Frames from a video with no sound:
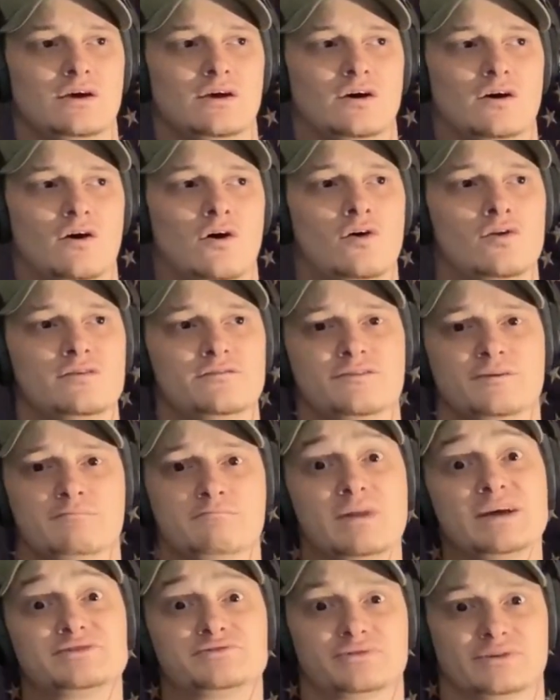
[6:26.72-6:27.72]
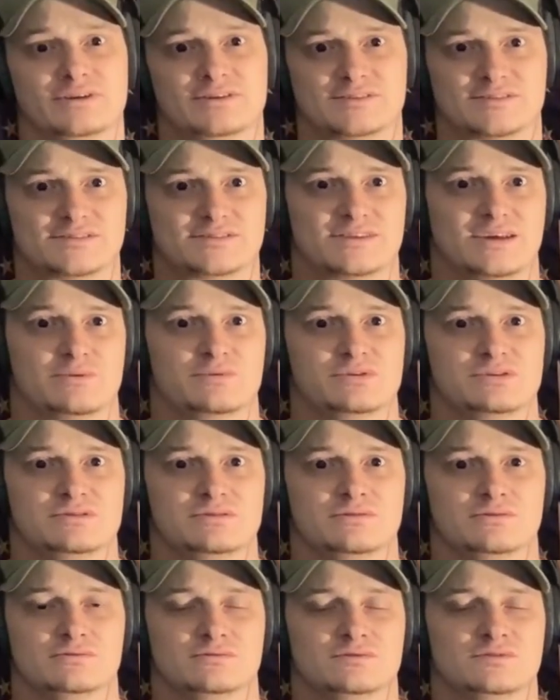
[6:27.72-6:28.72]
all of the metrics that we
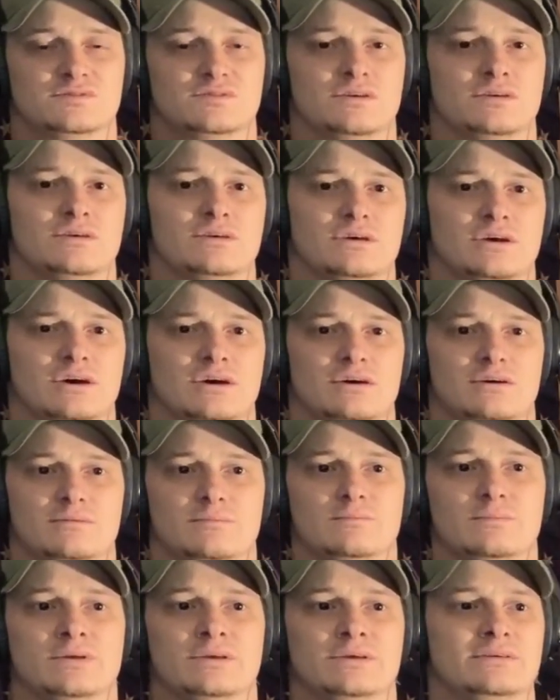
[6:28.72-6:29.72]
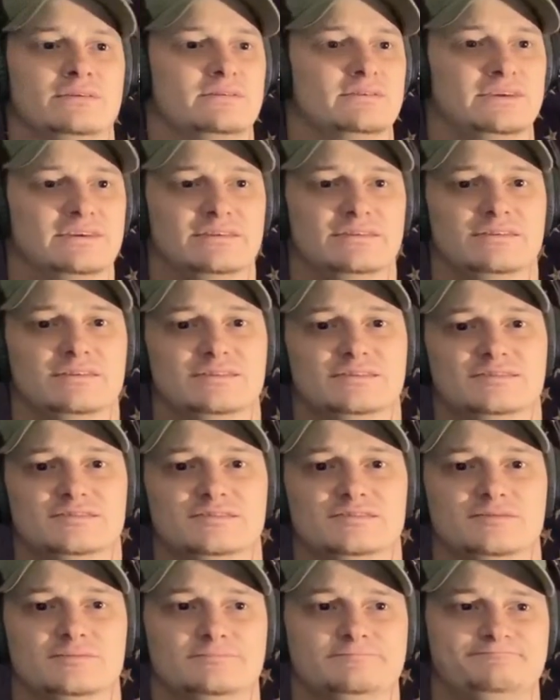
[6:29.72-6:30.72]
use um, in
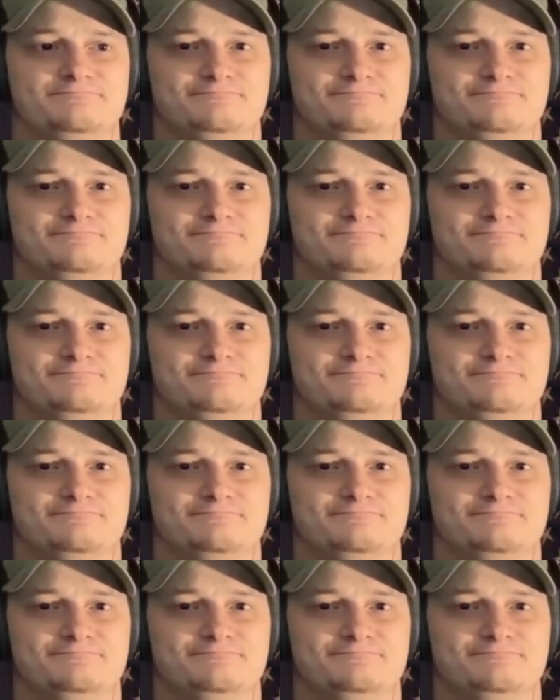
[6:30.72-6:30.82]
this